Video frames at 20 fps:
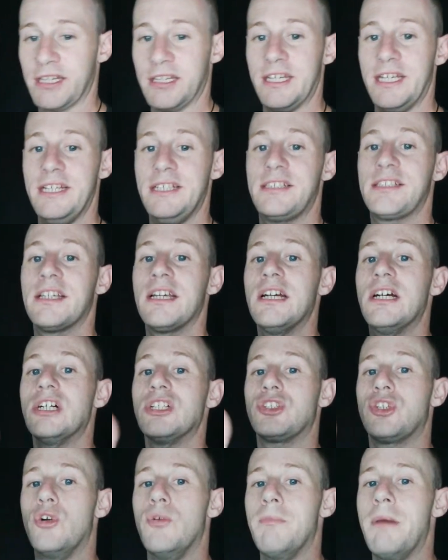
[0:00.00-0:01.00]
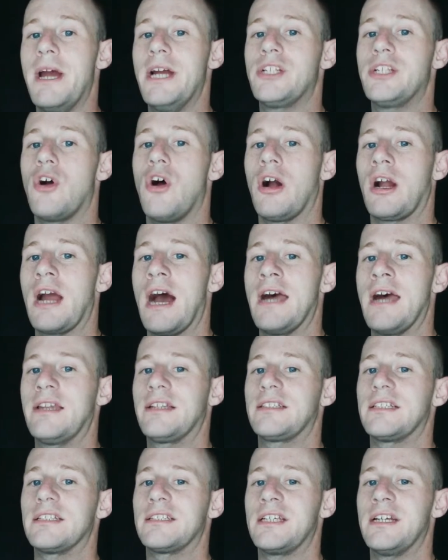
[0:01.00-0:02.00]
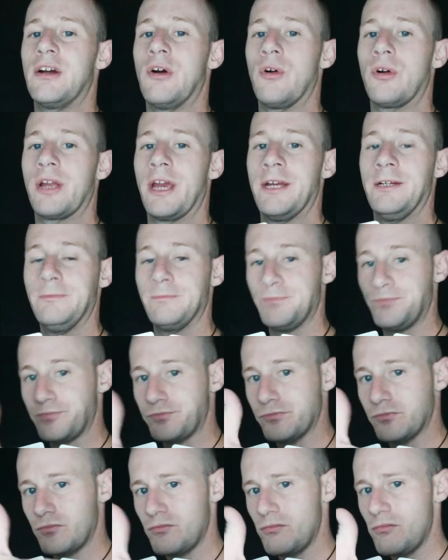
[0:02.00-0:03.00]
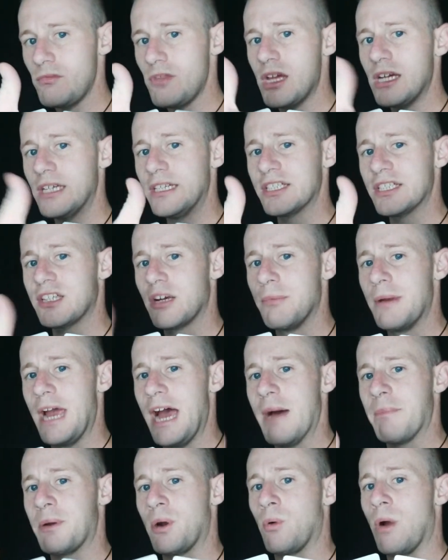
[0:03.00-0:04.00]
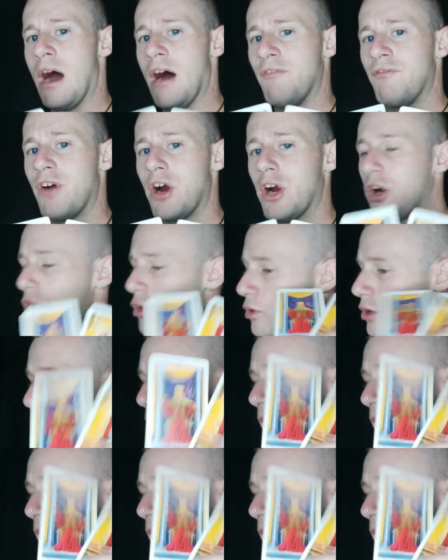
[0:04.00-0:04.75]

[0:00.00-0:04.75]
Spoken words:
least 2 major arcana that's here, okay? This could be happening around Virgo.